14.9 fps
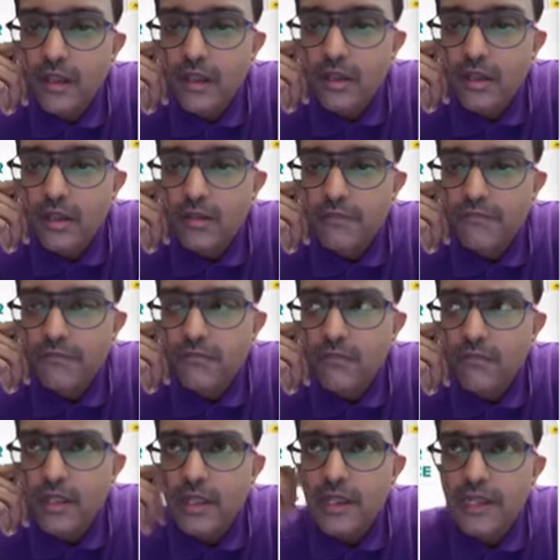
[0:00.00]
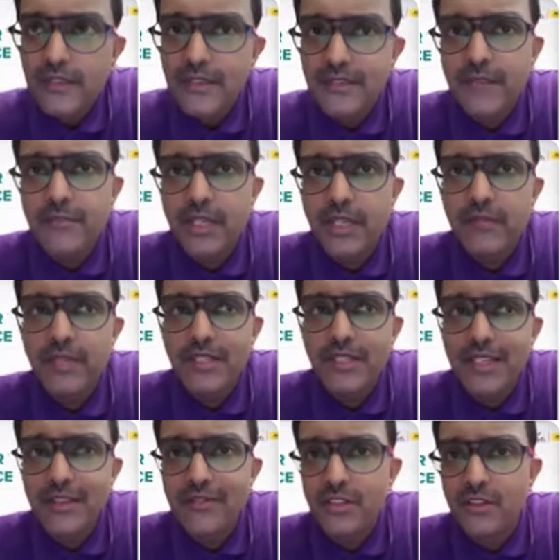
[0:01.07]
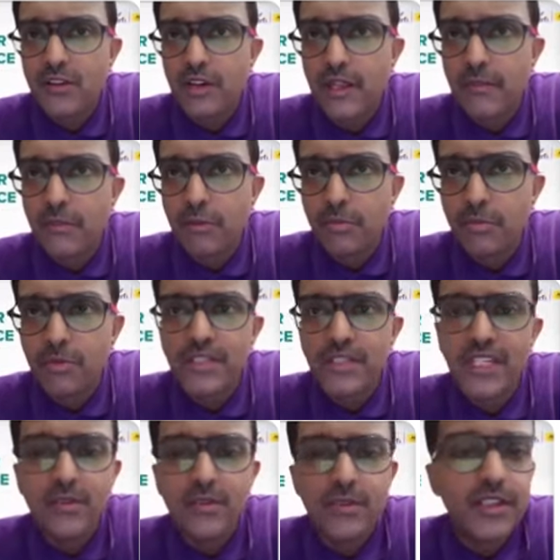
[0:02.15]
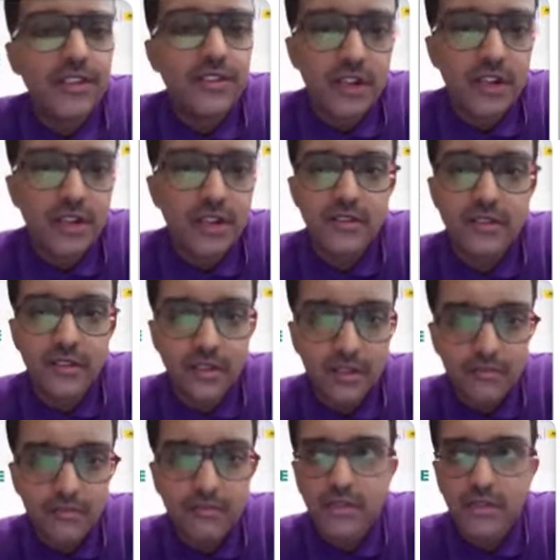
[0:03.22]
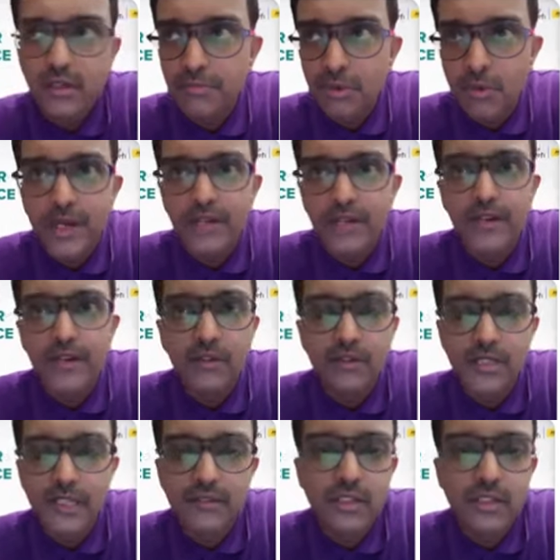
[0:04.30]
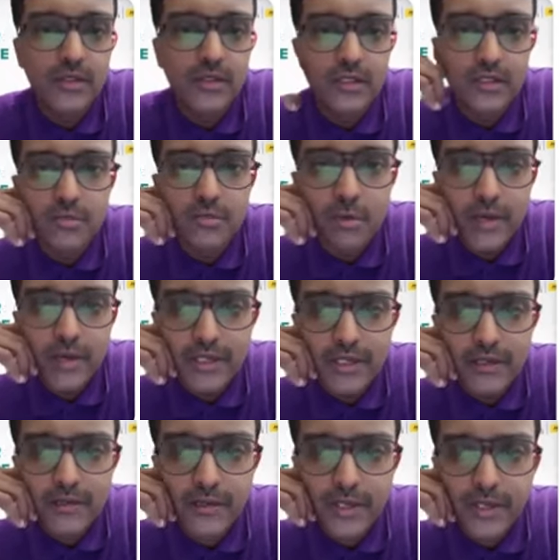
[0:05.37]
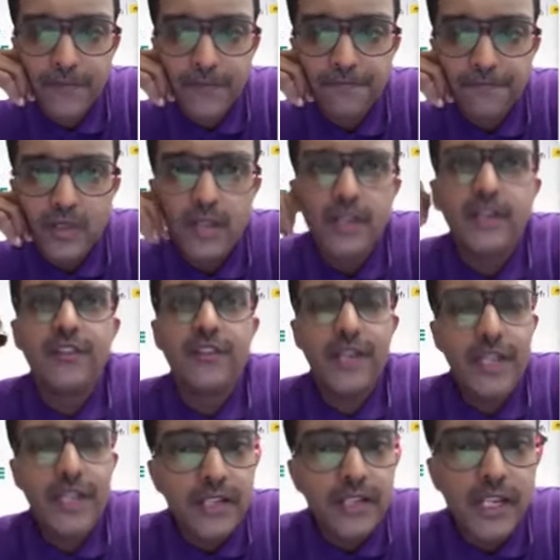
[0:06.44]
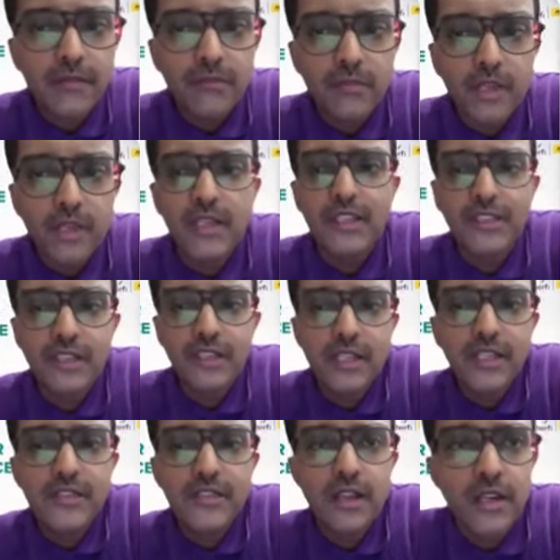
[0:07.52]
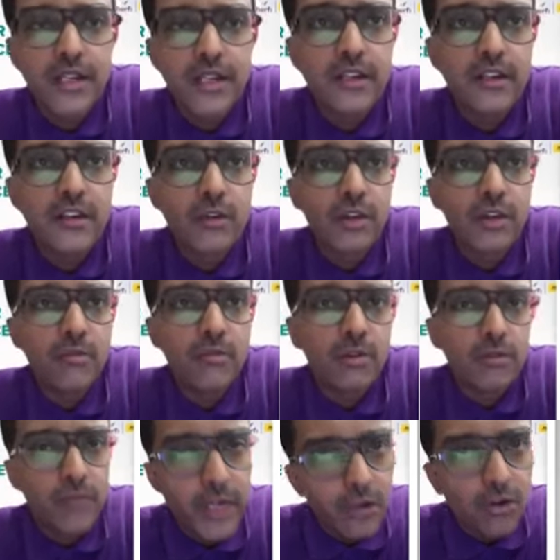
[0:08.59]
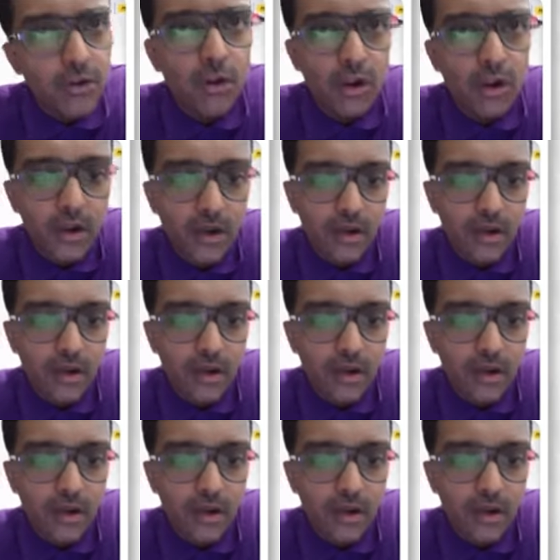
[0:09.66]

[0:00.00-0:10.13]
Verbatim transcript: Uh, at the same time let's say if he's not able to proceed with the instructions that's provided or self-service that's provided in real time an agent gets connected to him over a video call